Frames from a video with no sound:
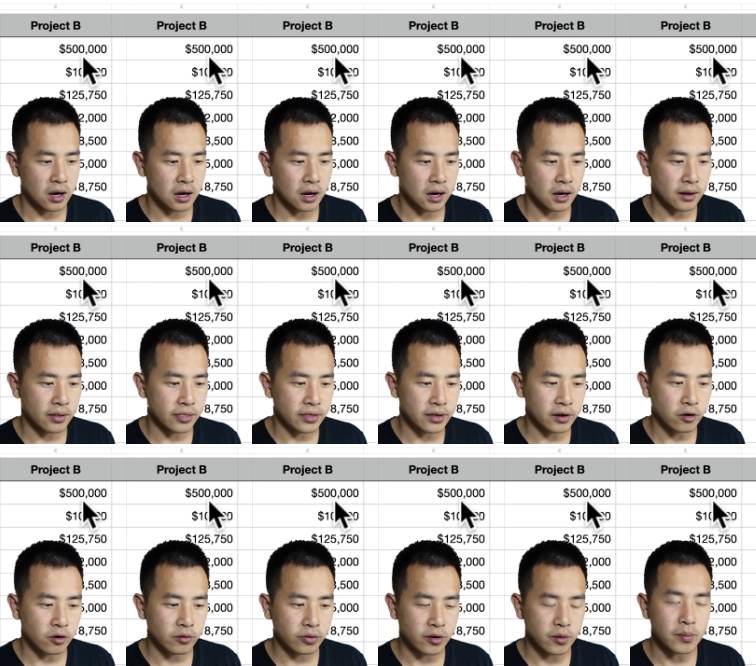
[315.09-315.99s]
uh,
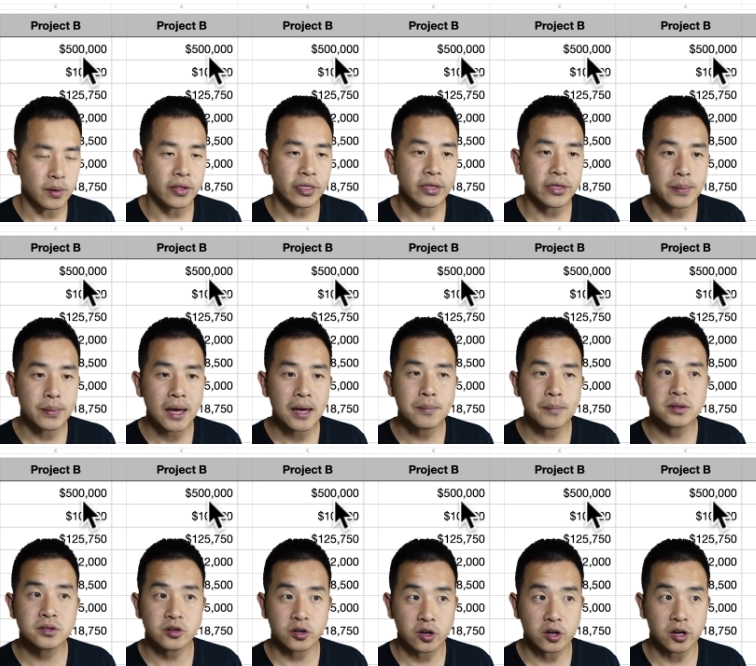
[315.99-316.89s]
their, their monthly
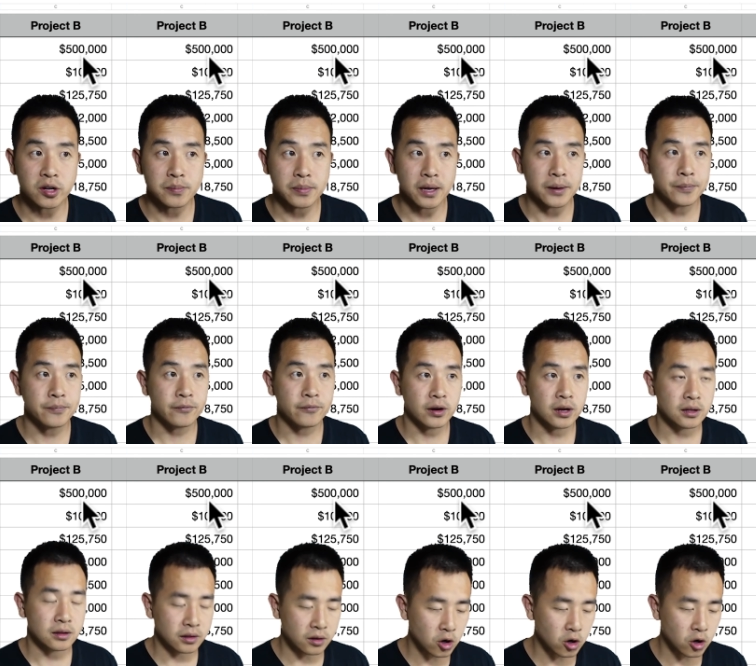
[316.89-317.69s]
payments are going to be, right?